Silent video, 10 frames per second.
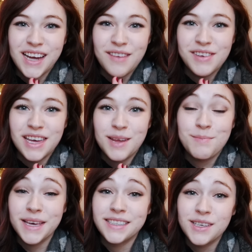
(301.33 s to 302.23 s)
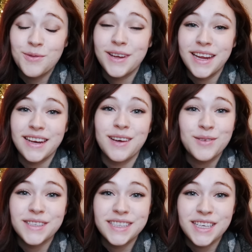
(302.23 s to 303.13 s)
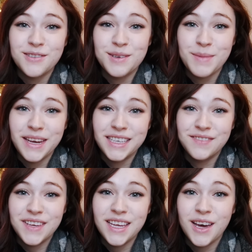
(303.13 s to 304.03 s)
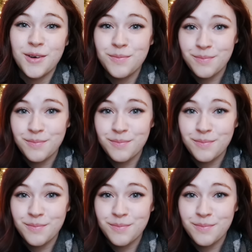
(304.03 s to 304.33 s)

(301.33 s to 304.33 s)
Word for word: are having an amazing one, and I will see you in my next video.